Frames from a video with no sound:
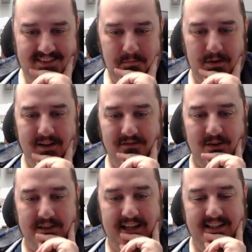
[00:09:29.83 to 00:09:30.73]
Bring up
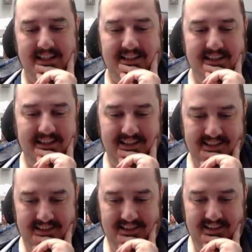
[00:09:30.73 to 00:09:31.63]
Volcanion.
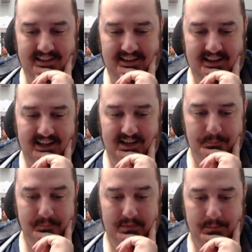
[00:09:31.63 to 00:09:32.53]

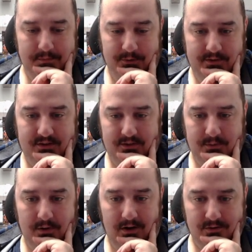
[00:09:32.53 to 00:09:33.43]
I'm going
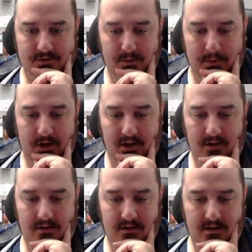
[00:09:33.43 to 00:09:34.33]
to Ultra
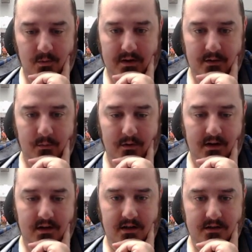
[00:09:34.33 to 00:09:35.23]
Ball away
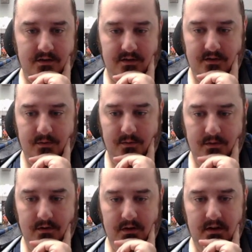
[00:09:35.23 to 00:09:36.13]
1, 2
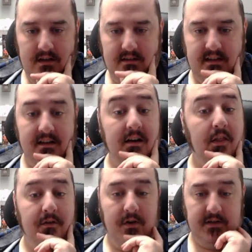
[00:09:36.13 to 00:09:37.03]
to get
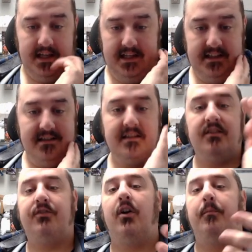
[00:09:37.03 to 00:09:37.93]
another Volcanion to
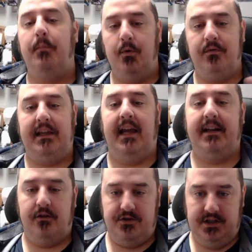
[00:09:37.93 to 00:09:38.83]
start moving
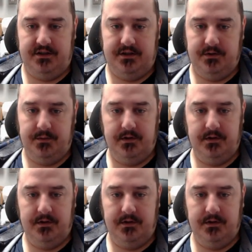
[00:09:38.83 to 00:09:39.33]
energy to.